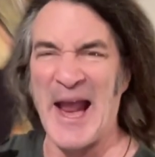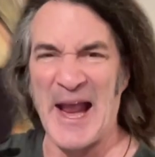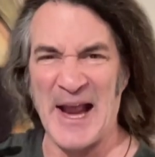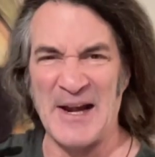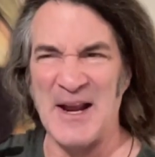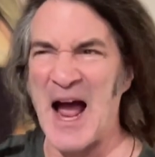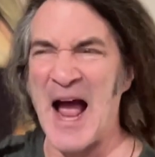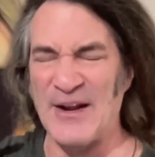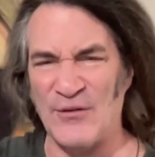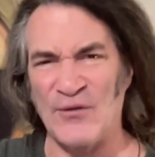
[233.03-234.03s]
And
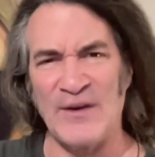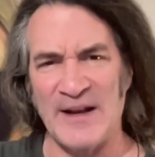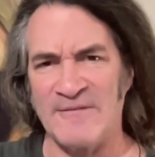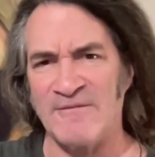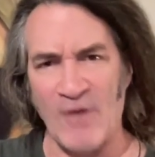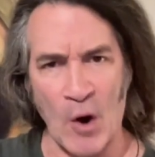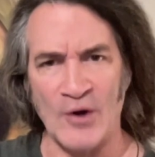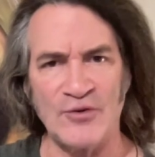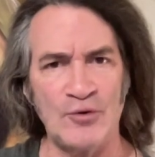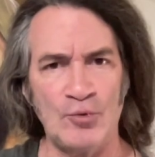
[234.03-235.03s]
I see it
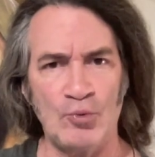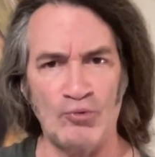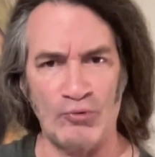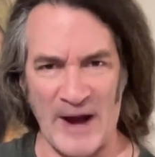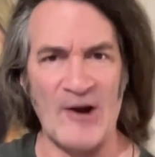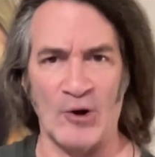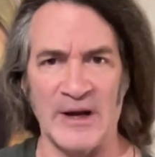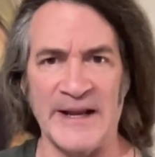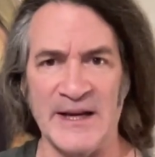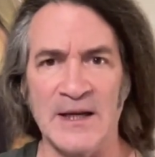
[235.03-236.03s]
far too
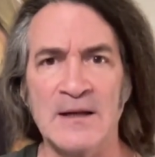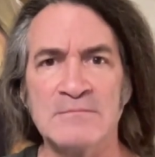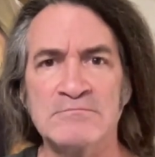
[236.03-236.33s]
rarely.